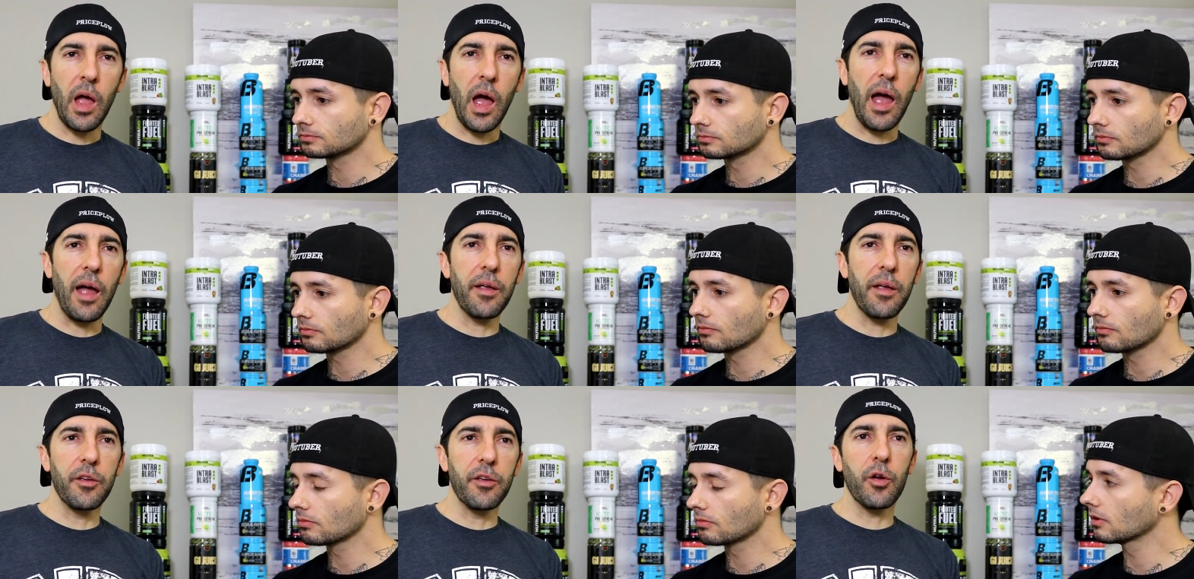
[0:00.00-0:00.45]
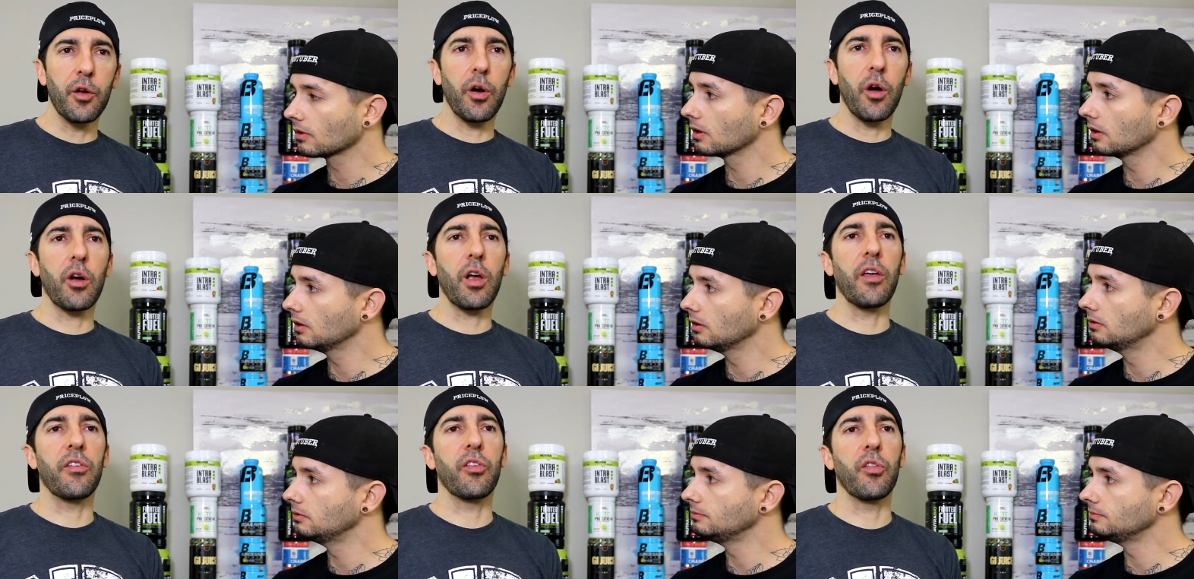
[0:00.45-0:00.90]
Speaker 1: I, you know,
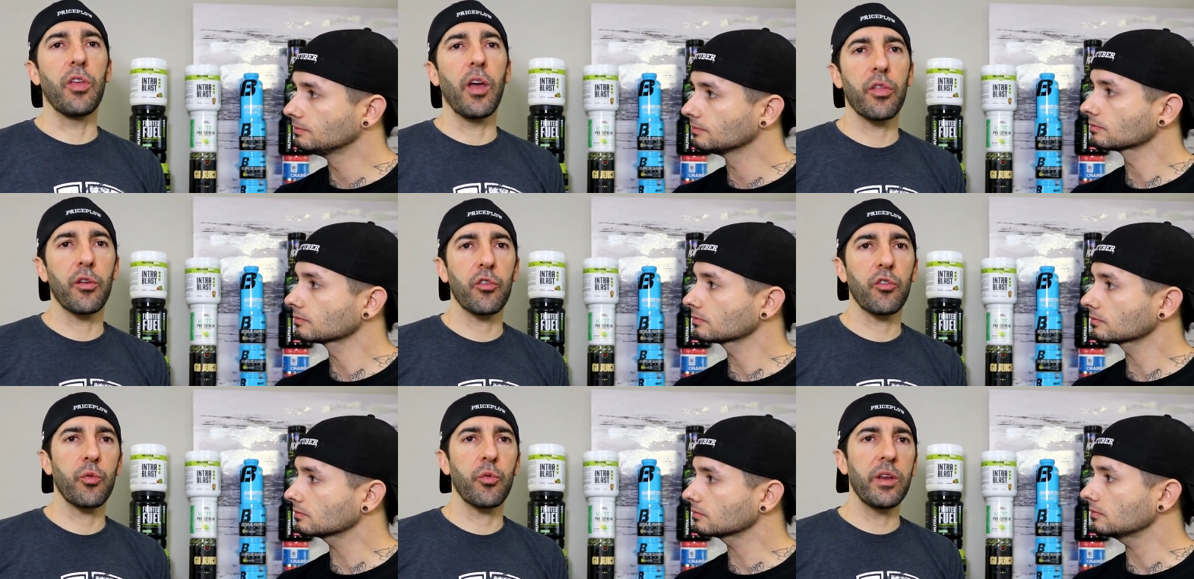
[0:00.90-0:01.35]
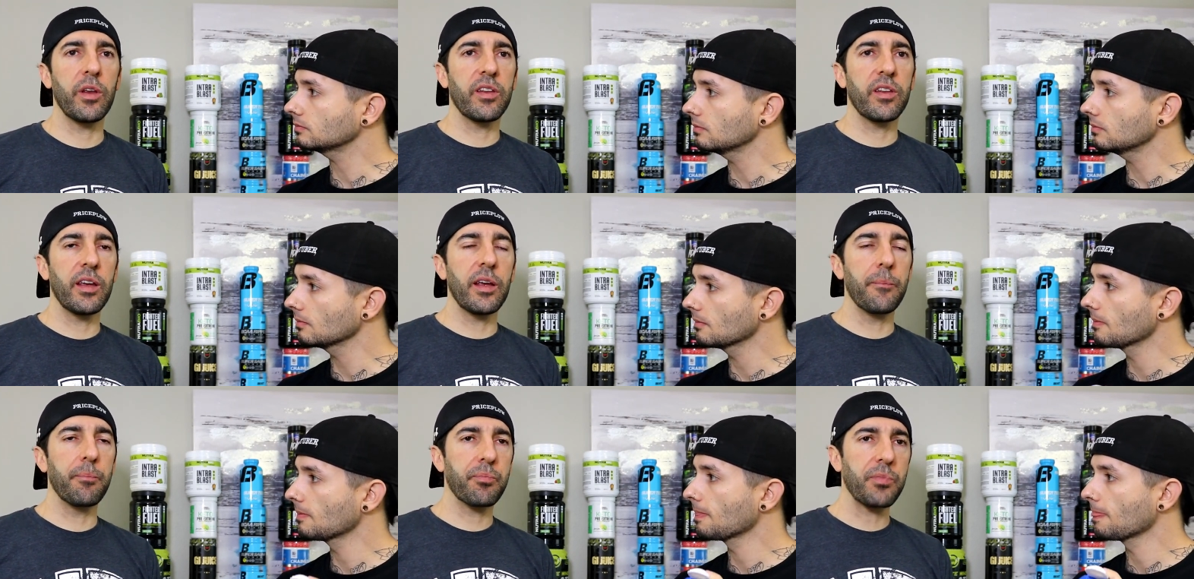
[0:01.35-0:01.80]
okay, so the other sweet
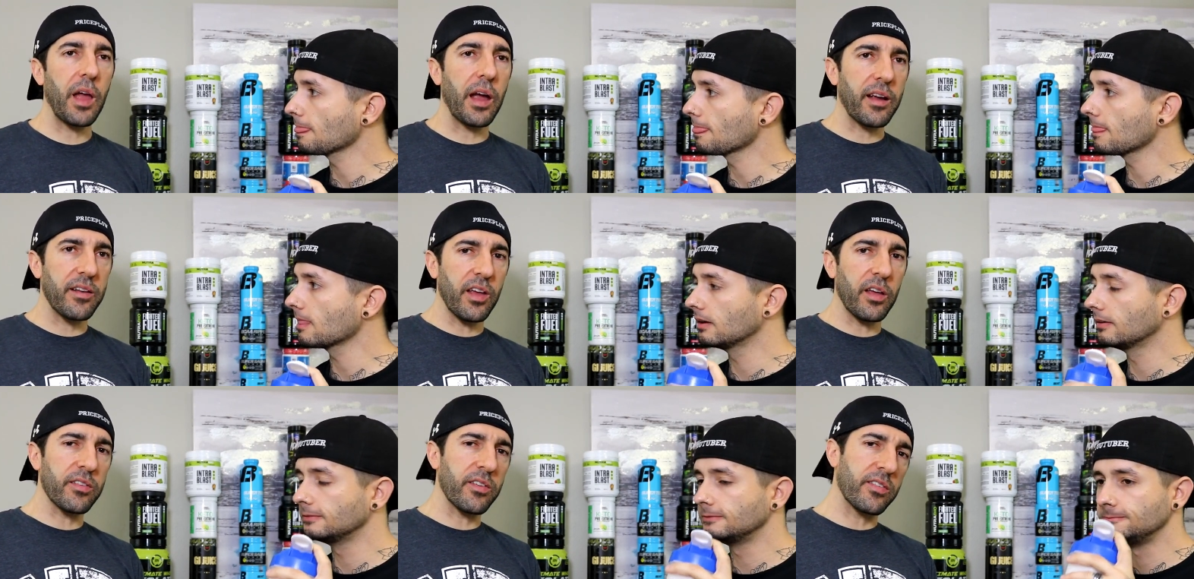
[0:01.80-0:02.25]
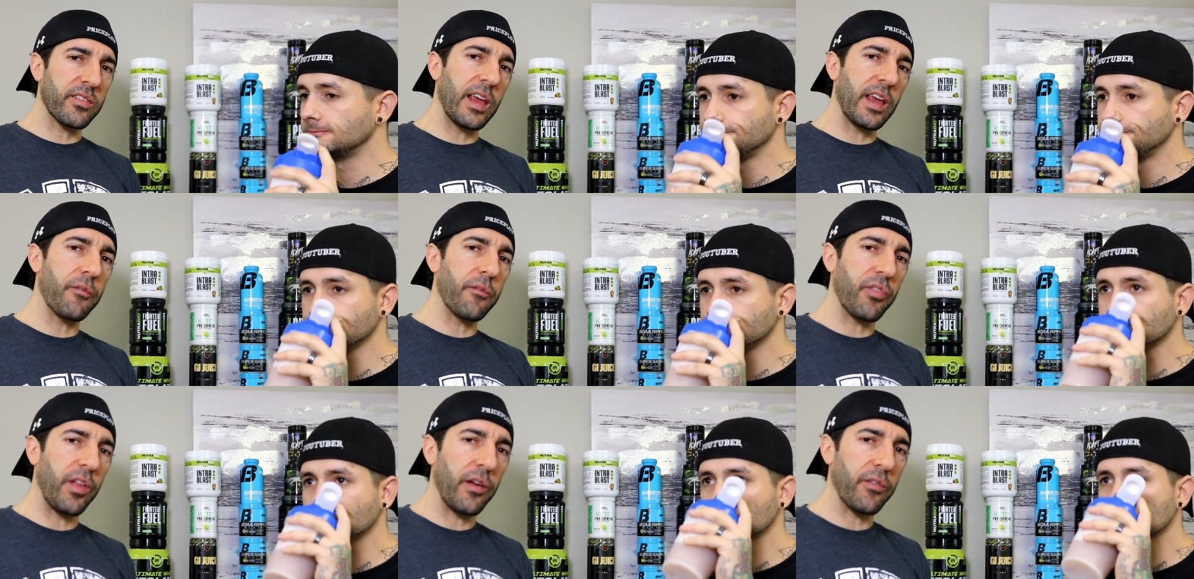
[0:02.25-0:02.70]
tea, I can tell it's the
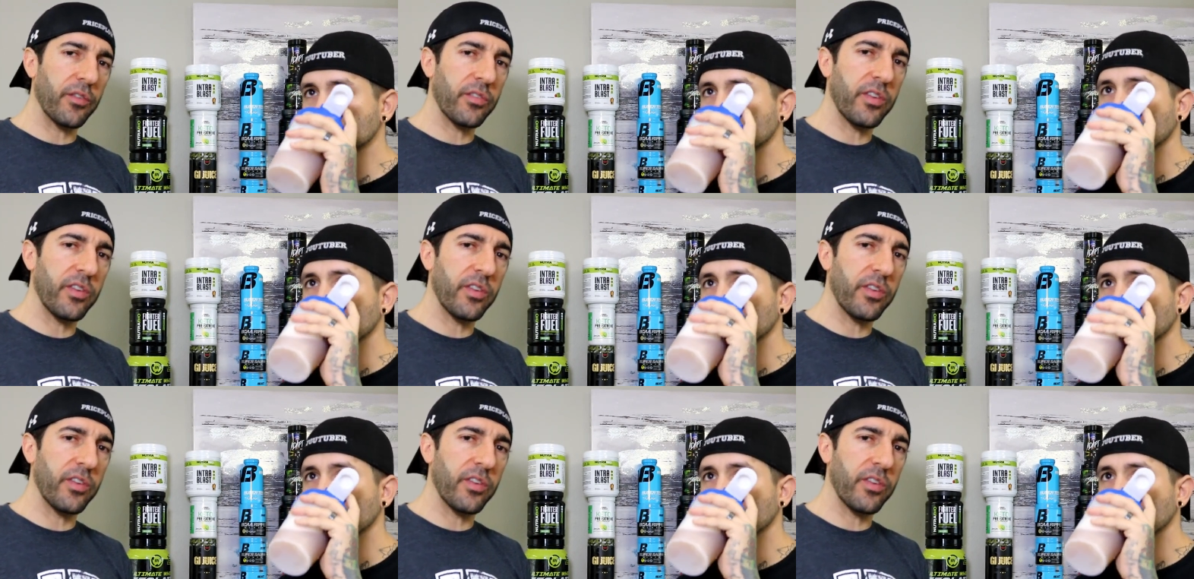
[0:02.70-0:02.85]
same flavor